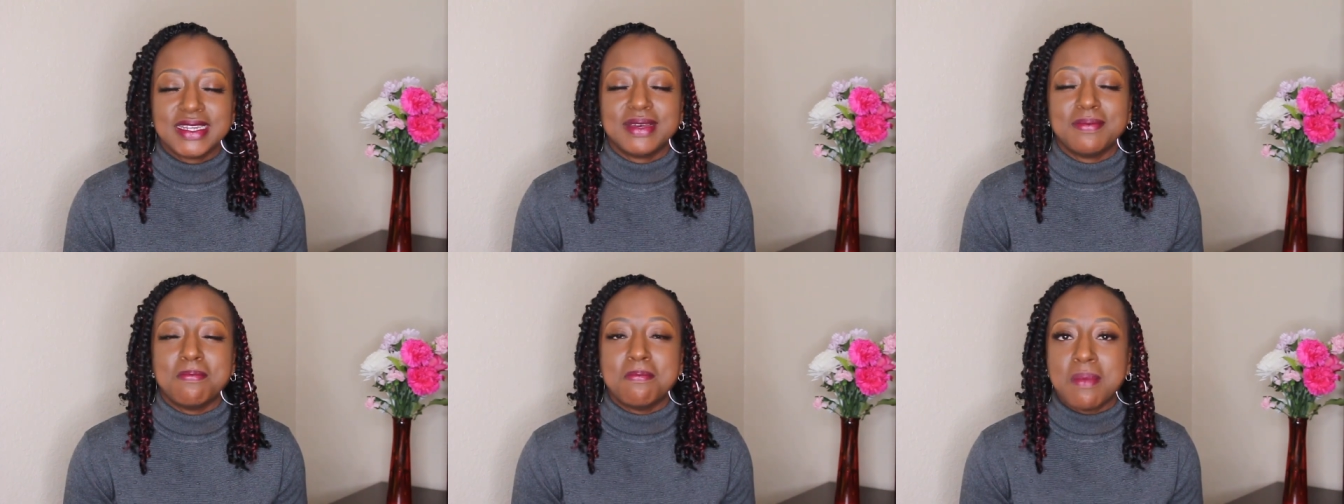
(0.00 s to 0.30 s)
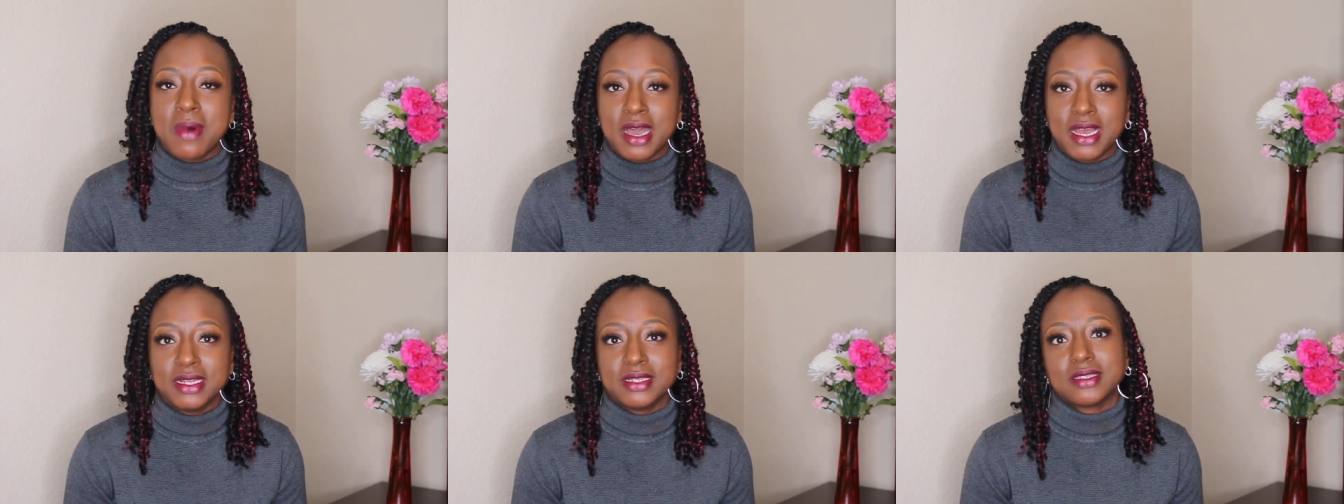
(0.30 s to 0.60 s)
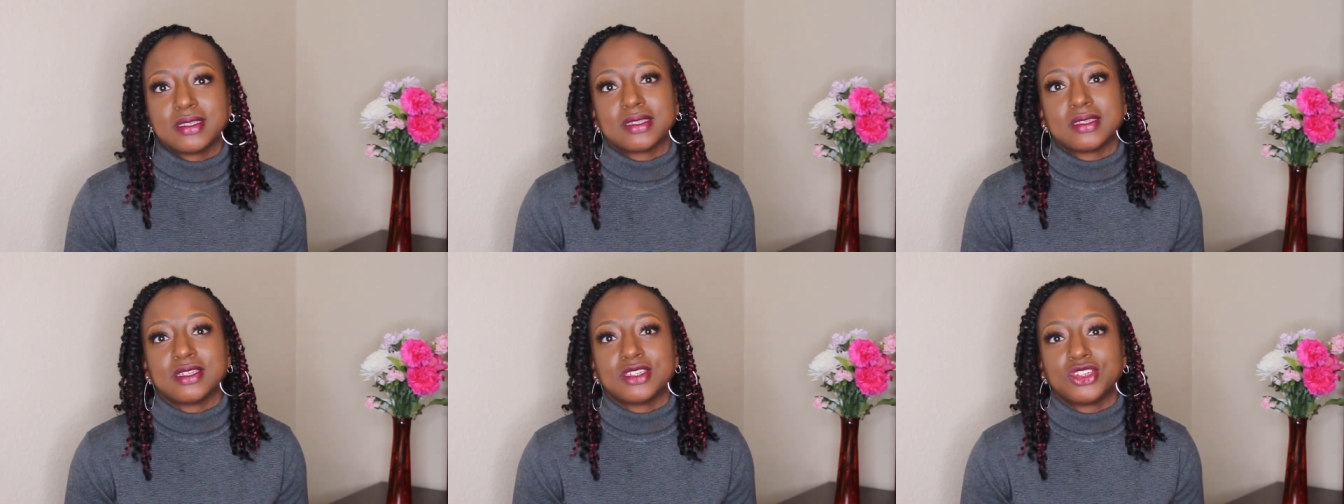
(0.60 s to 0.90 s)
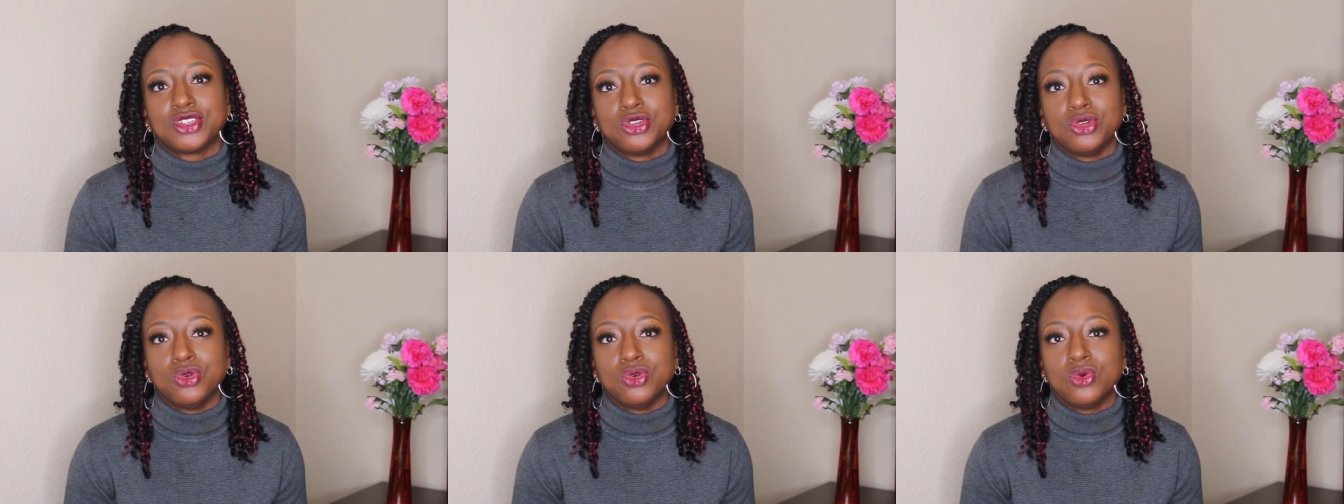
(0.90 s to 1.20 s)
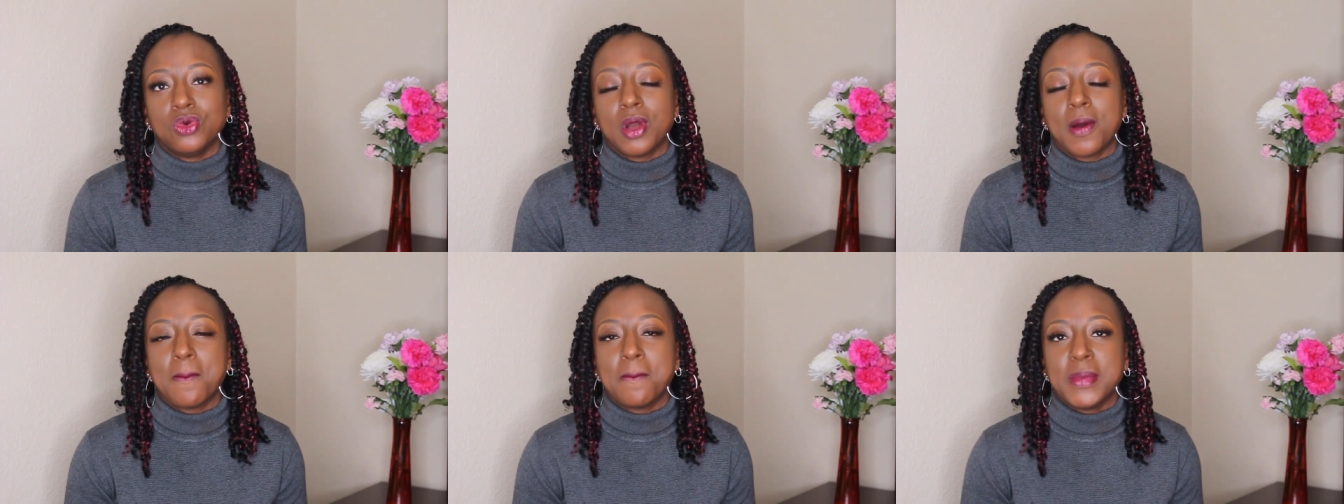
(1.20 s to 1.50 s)
months
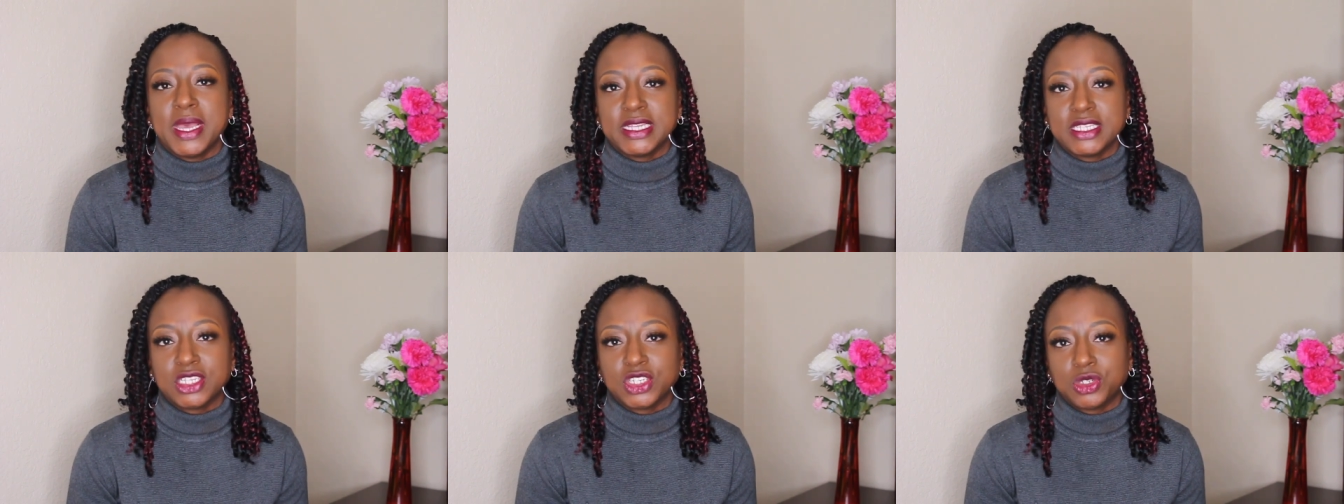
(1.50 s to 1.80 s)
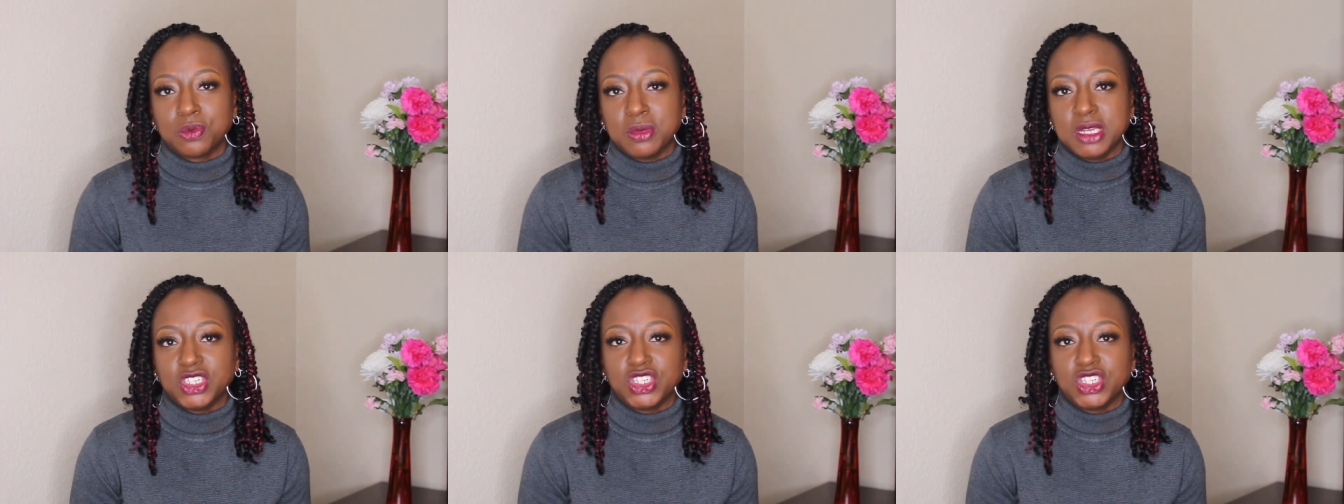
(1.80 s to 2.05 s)
to message me.